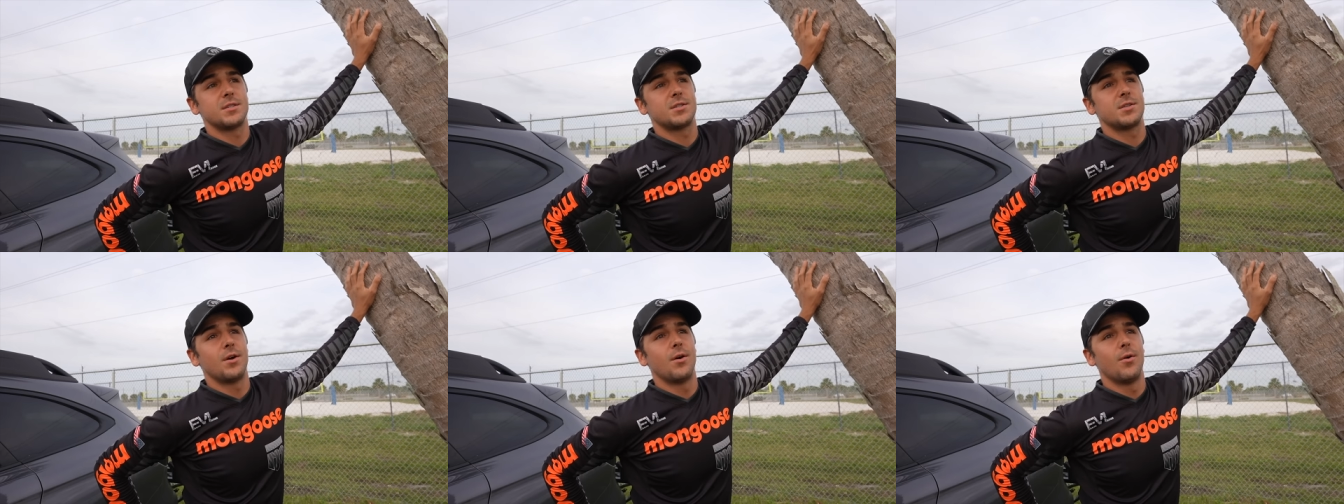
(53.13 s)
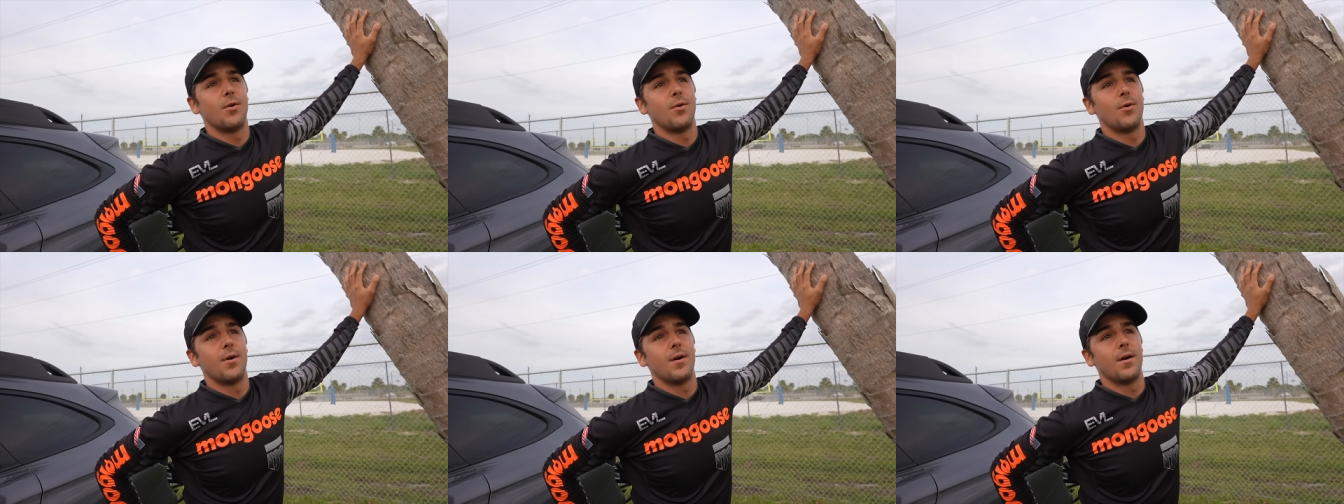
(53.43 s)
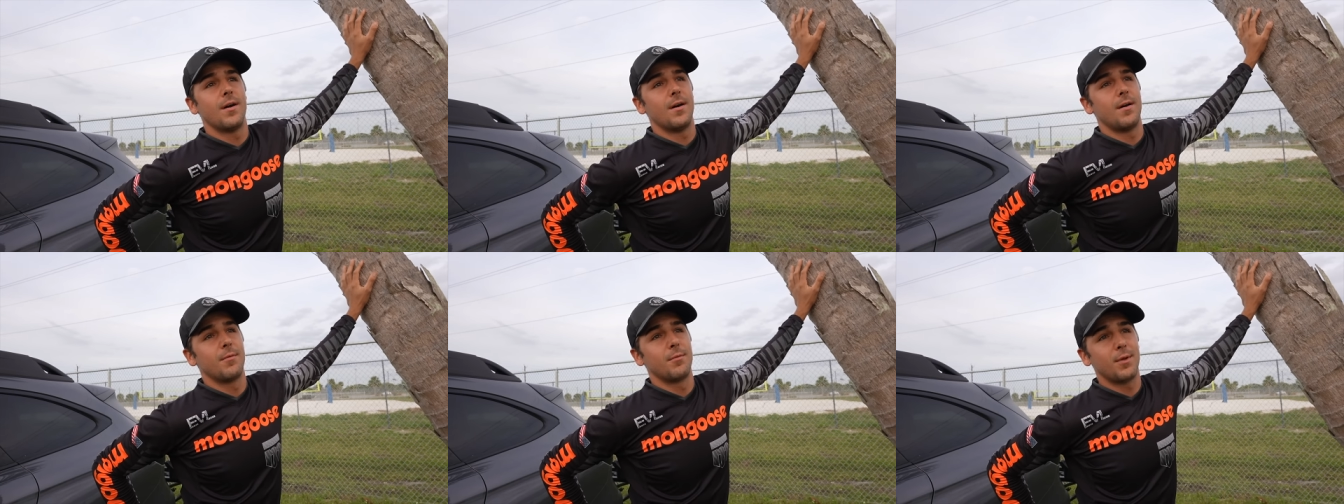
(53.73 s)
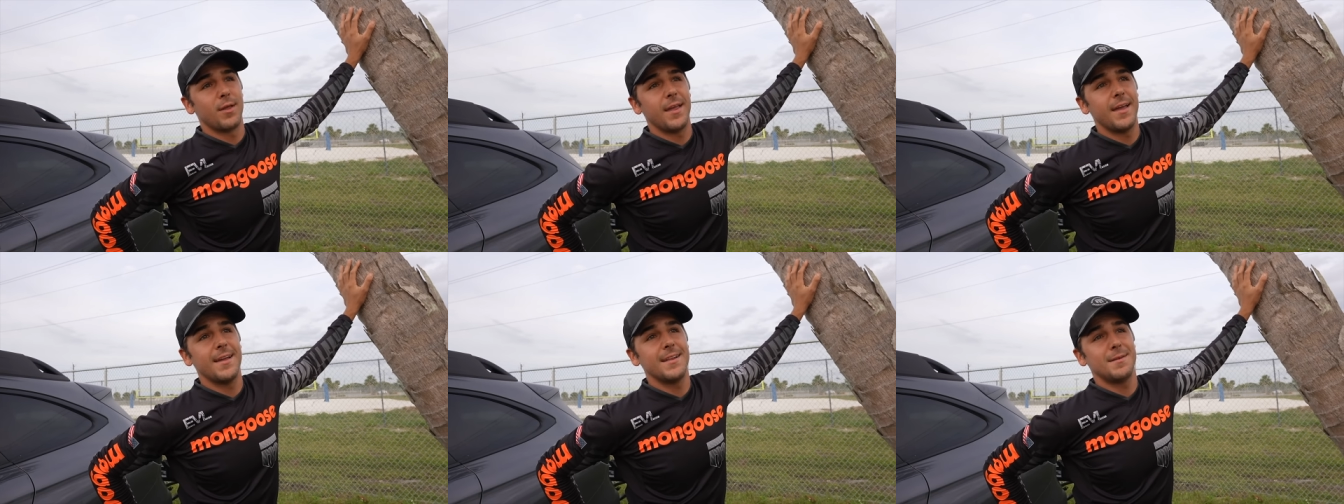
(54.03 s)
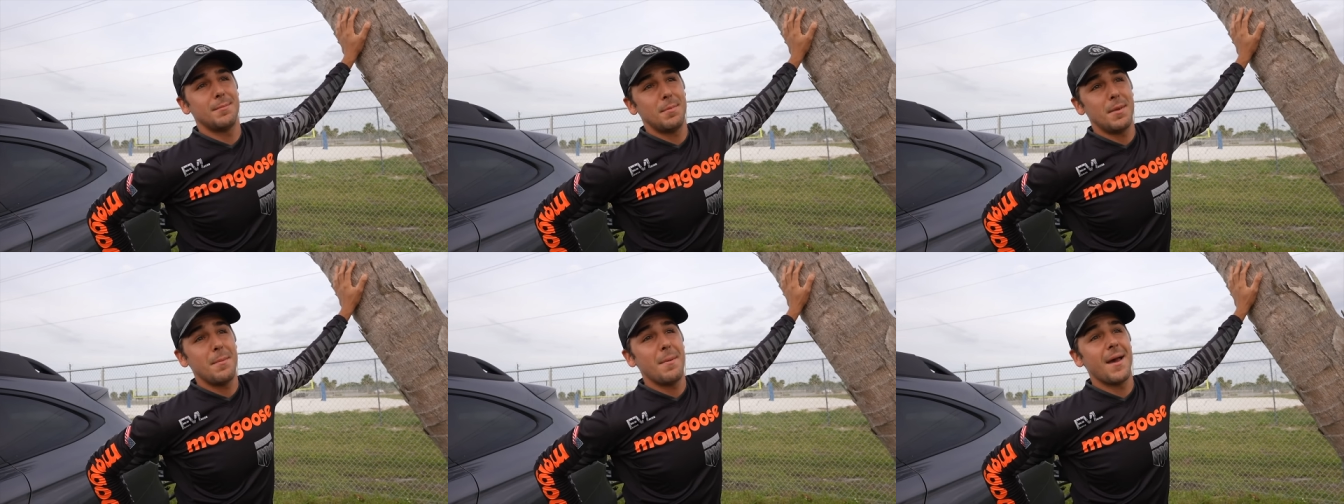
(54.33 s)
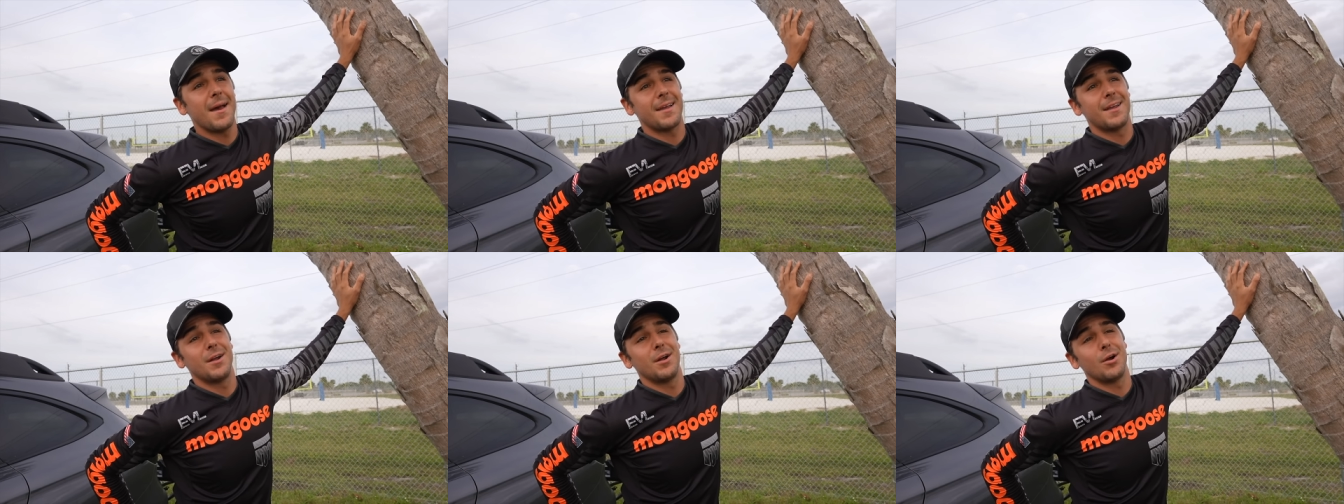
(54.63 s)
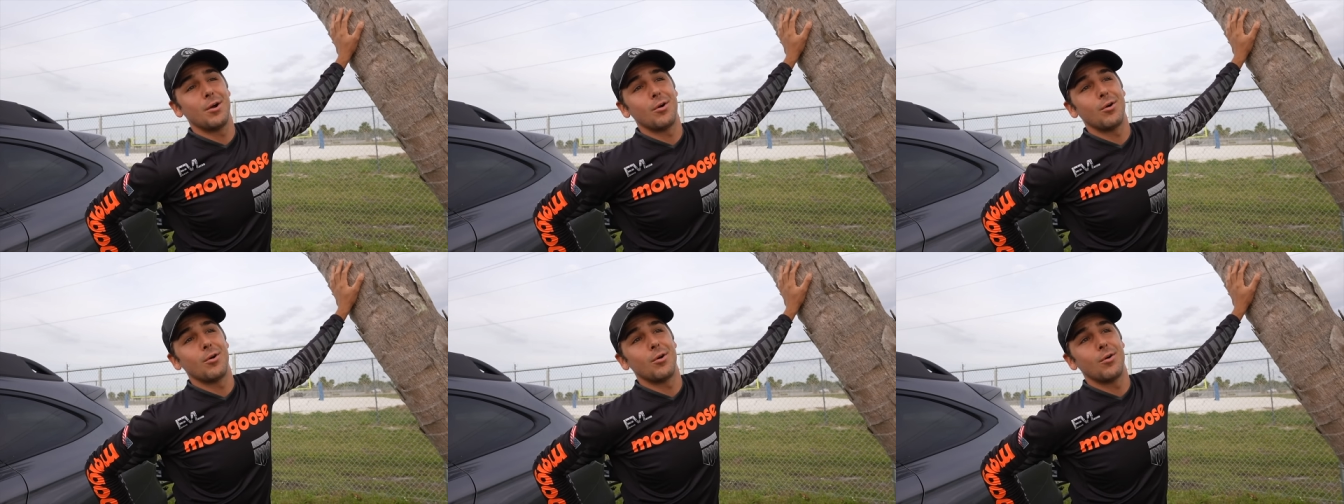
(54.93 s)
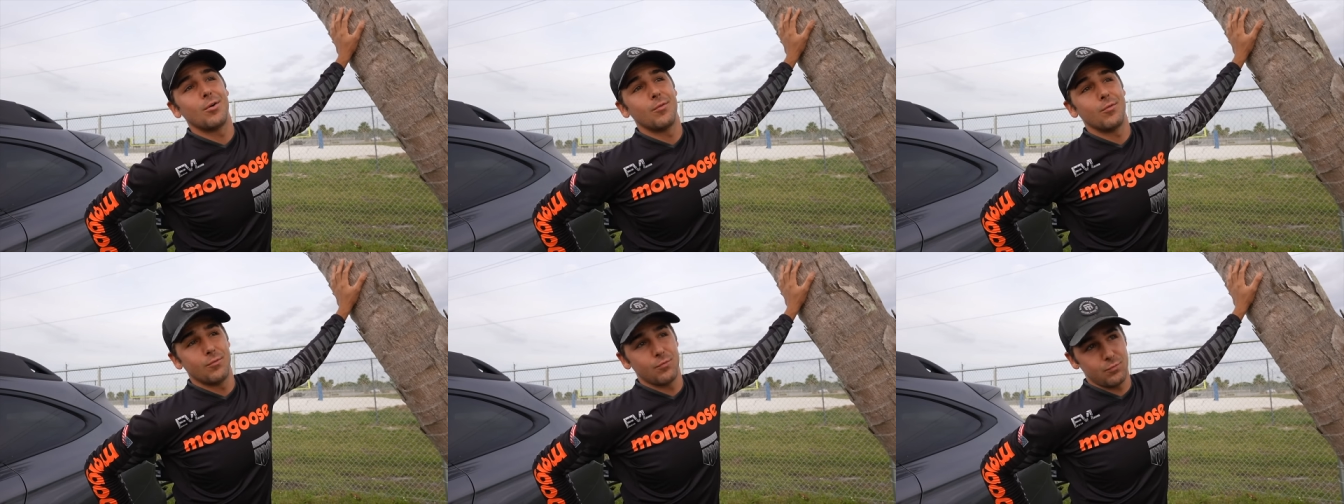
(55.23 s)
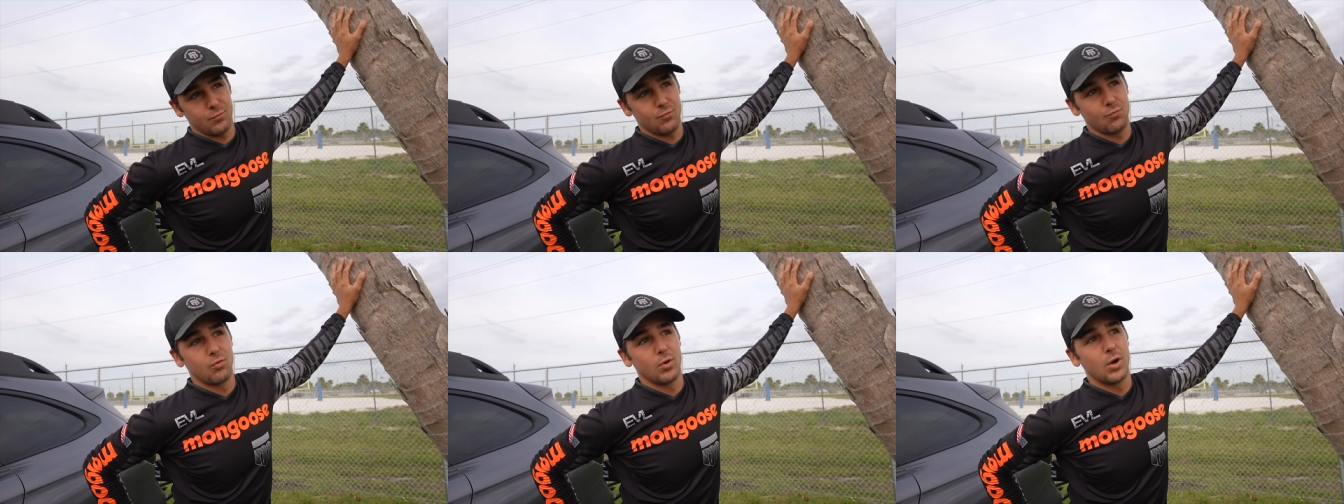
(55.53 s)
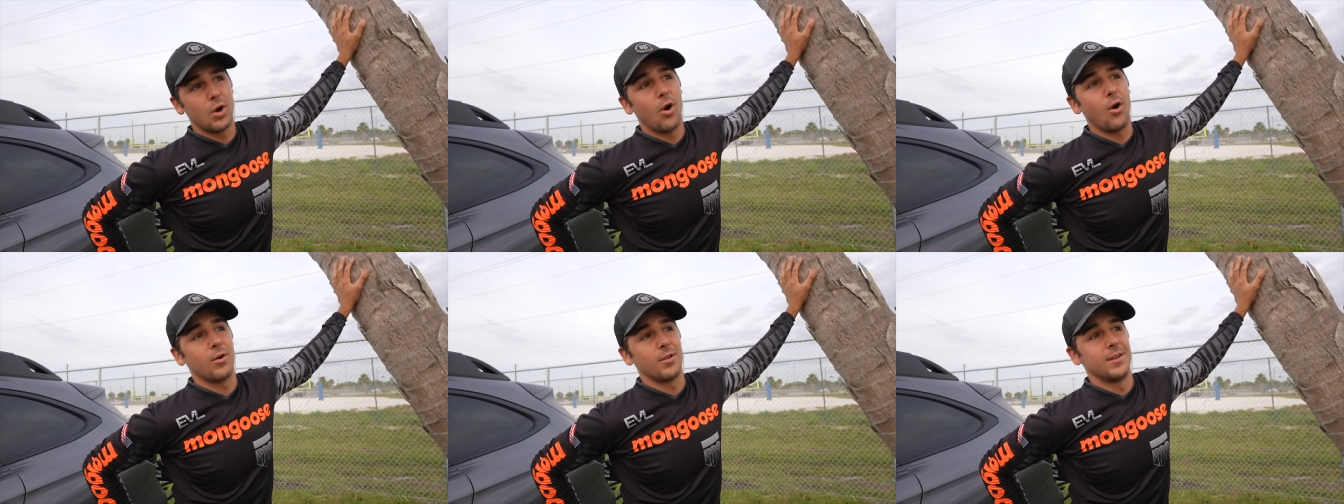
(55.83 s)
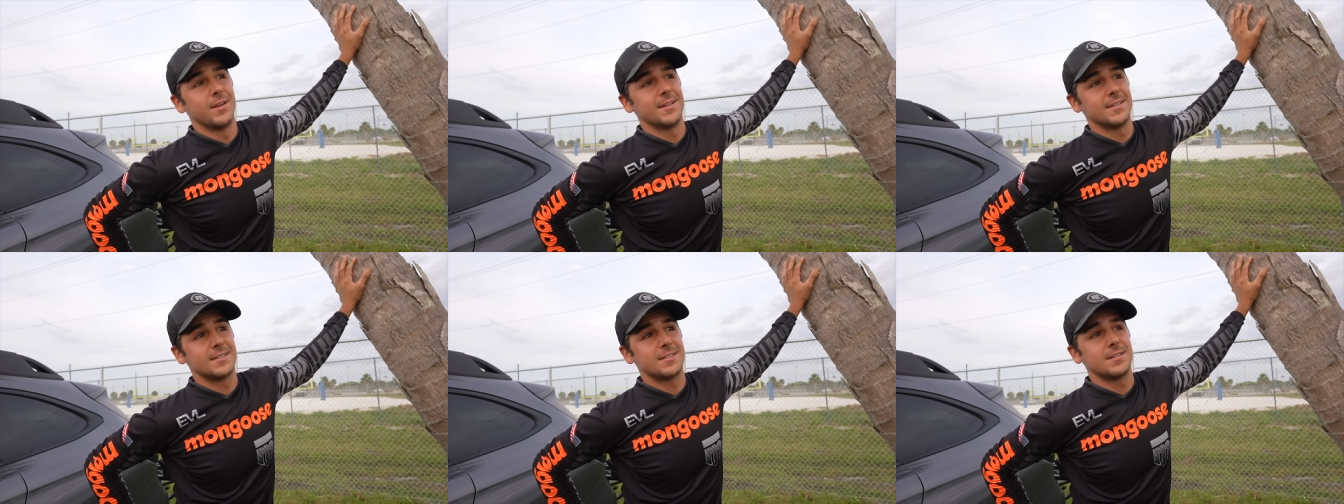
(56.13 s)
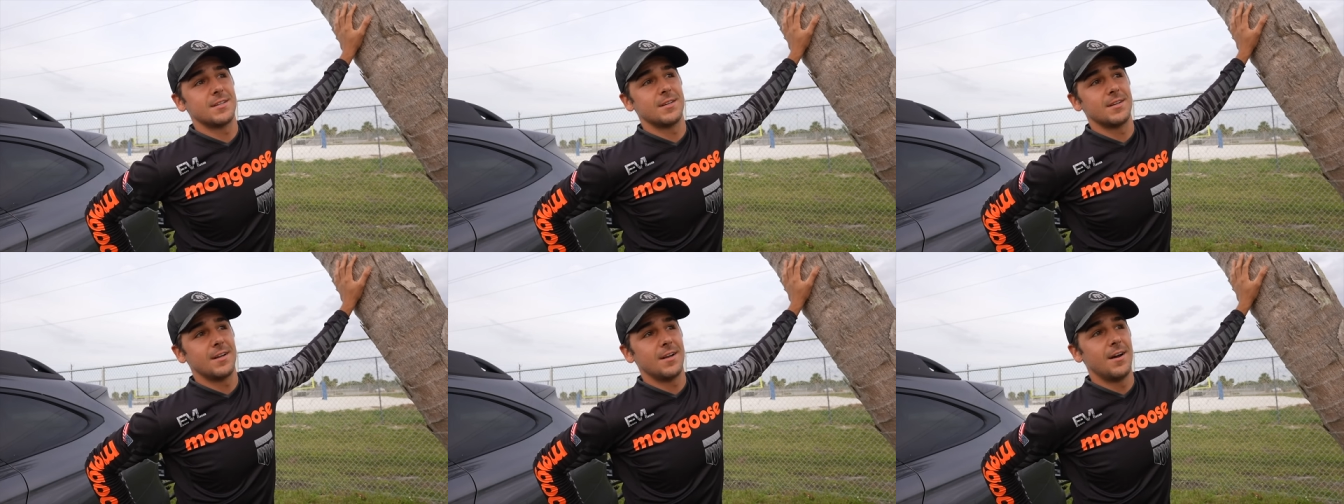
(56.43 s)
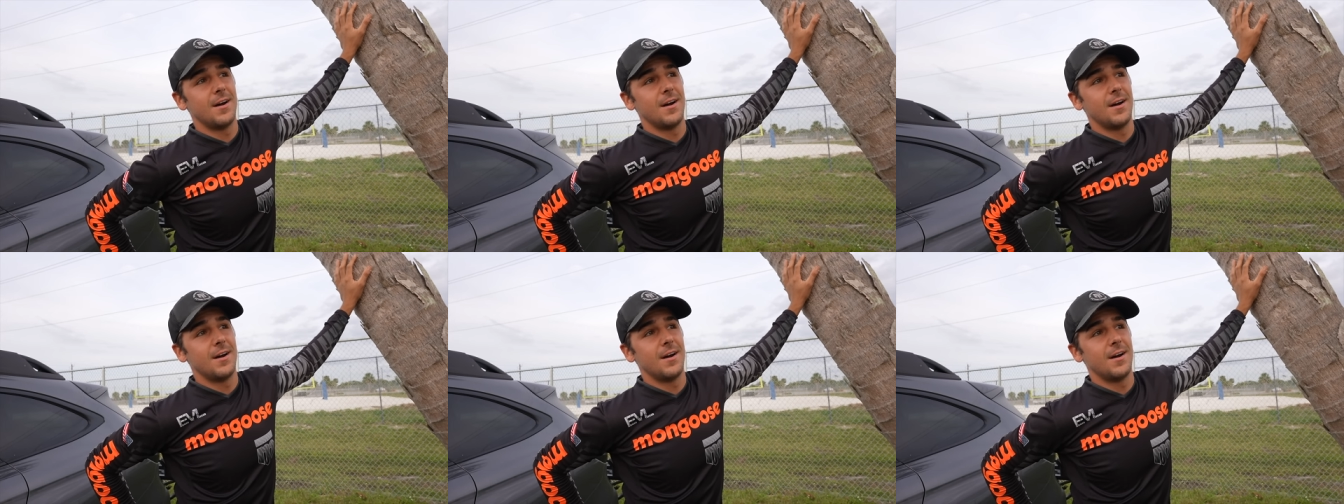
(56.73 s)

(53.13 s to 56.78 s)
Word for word: so I'm glad to be back here regardless.